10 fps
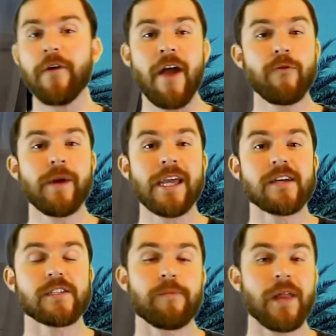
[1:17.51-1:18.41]
for everybody
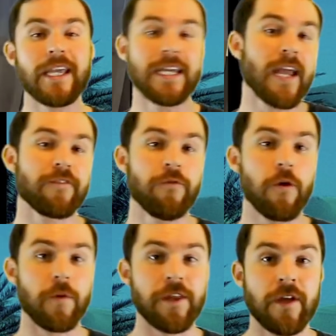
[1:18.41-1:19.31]
else to play Connect
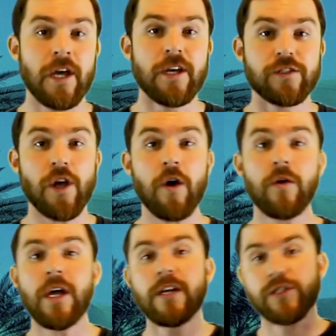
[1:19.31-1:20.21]
4 with.
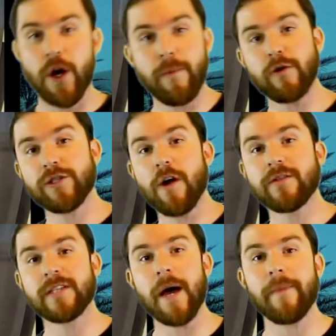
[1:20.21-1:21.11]
So Turbo
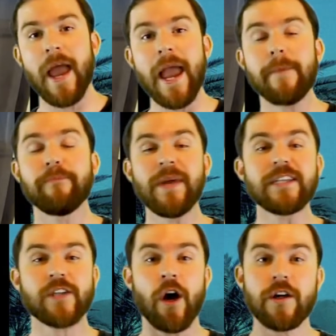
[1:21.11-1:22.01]
shows up and
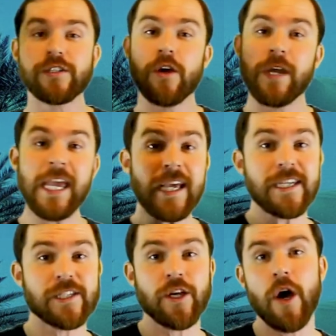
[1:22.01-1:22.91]
beats Kara, so he
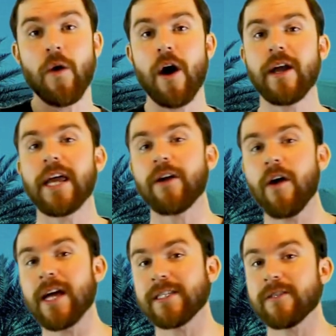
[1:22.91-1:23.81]
gets to go on, and
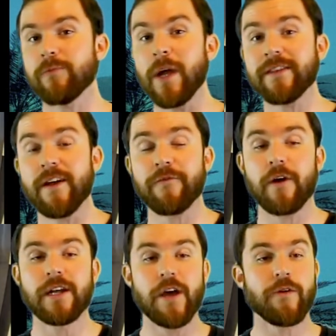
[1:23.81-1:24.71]
Kara has to wait there for
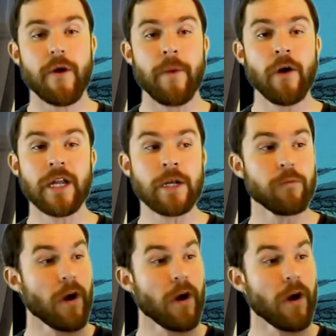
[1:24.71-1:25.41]
another opponent,